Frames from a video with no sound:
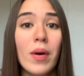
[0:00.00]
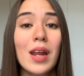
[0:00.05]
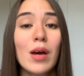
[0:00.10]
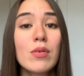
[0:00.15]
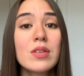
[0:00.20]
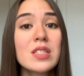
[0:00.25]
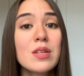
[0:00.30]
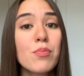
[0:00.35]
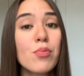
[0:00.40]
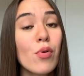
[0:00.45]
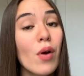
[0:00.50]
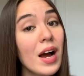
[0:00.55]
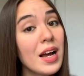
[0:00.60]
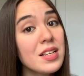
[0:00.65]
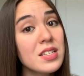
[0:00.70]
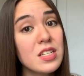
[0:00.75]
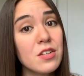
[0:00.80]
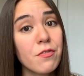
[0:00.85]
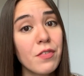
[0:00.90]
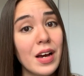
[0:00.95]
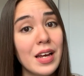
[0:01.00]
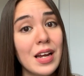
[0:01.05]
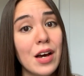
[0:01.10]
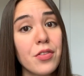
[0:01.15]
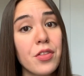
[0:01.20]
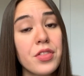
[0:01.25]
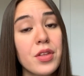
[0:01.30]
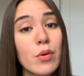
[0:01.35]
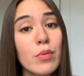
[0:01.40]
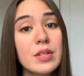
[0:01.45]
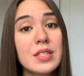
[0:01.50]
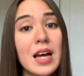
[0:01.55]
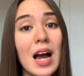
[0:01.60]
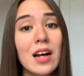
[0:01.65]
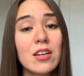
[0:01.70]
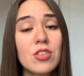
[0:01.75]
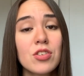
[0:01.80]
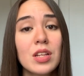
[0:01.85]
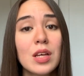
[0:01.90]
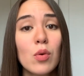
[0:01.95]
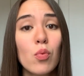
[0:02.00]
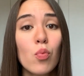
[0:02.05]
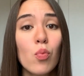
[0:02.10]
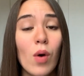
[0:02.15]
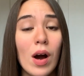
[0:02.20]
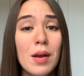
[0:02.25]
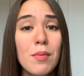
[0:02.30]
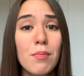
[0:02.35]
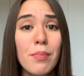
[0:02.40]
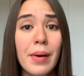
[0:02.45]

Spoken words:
and I was surprised to find out that there was actually one